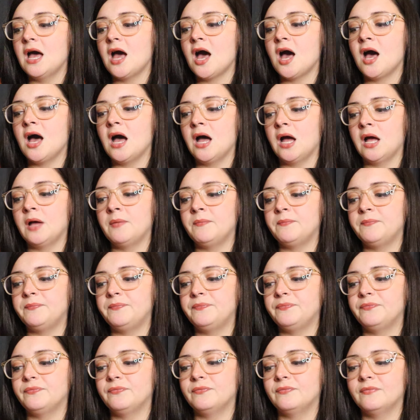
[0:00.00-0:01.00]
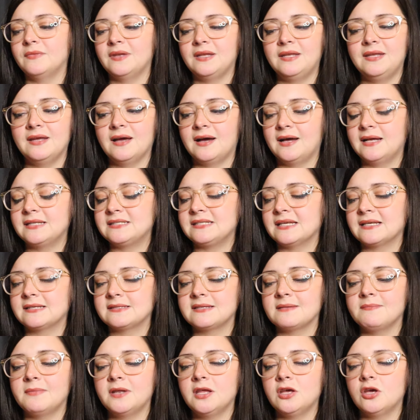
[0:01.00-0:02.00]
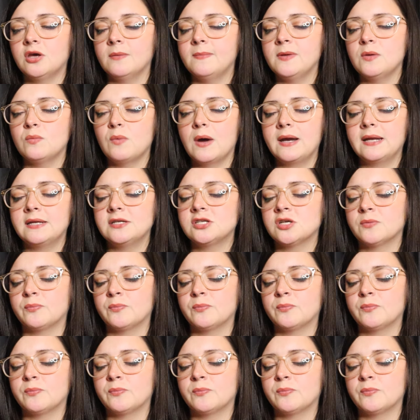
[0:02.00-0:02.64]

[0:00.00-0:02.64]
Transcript: Um, yeah, it's like somebody could be waiting